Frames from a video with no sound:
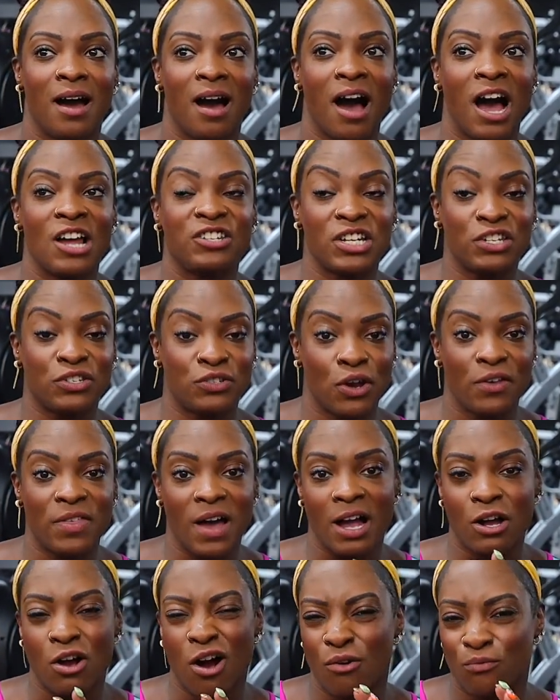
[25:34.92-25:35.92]
I just know that
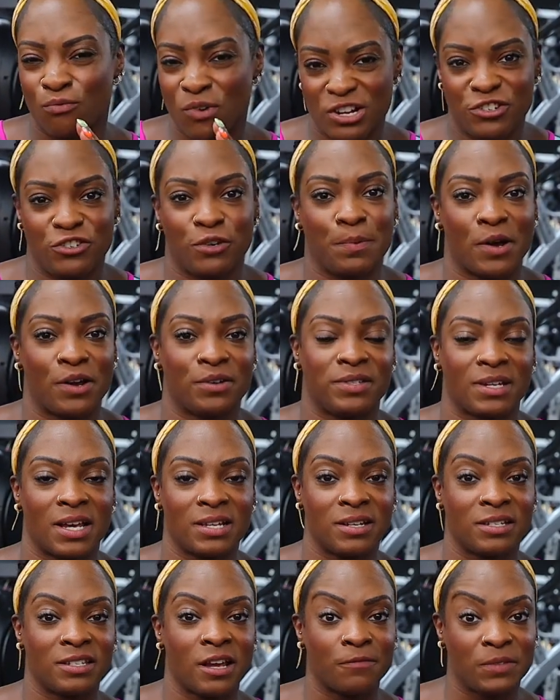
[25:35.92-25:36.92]
I can't rush the process
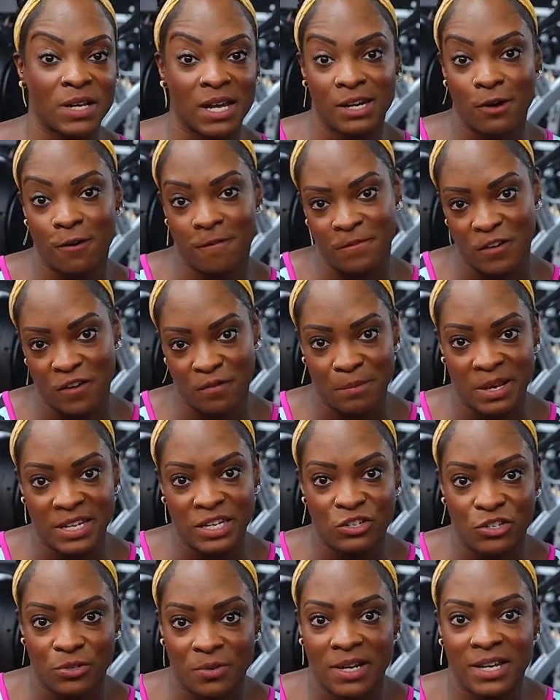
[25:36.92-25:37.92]
because I've done a few of my
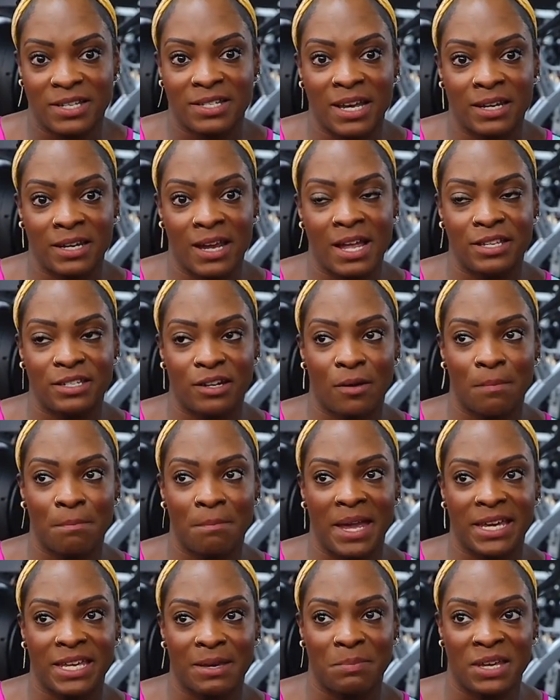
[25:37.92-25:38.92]
injuries and it ended up
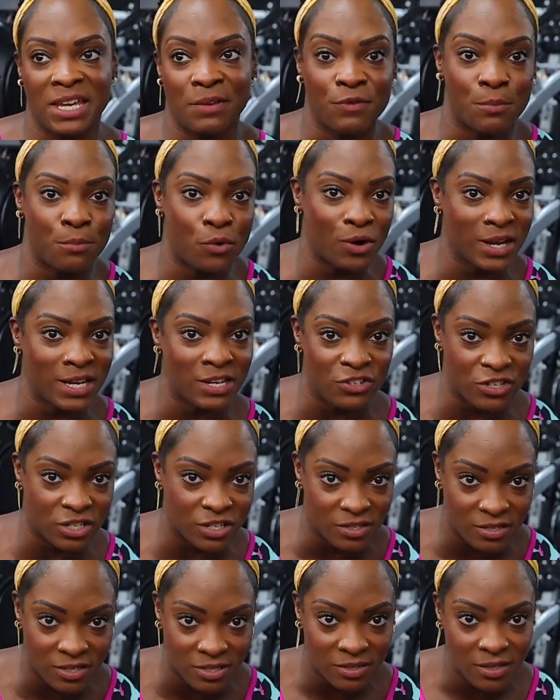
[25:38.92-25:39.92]
making me even more
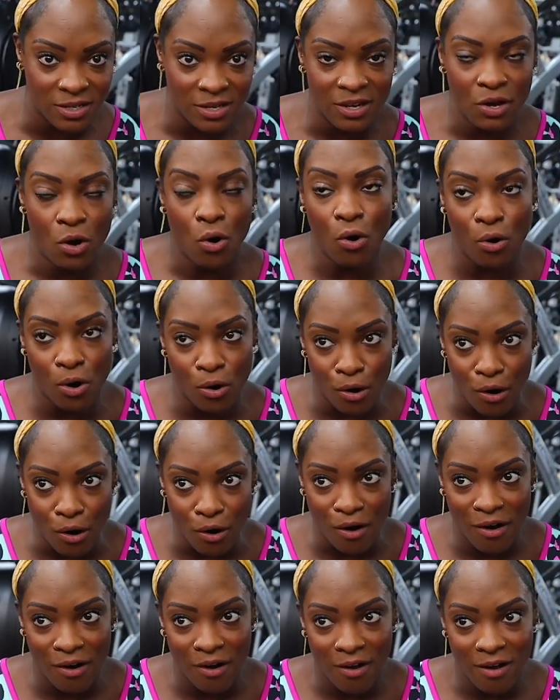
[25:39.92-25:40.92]
injured,
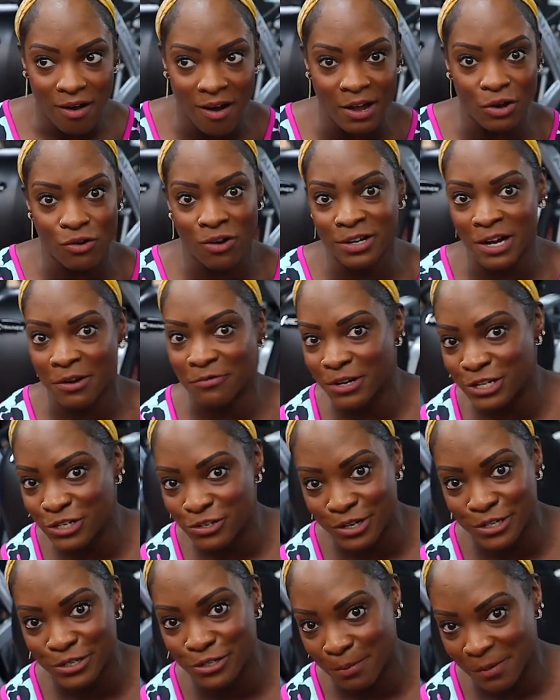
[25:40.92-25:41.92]
or I got another
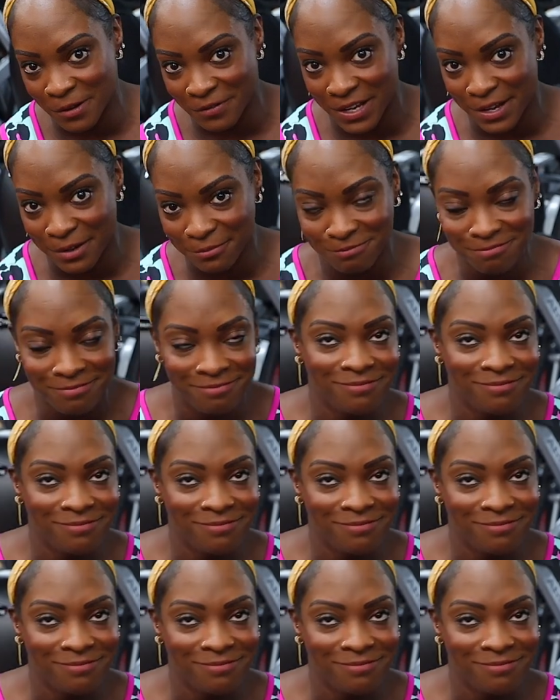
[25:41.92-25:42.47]
injury on top of it.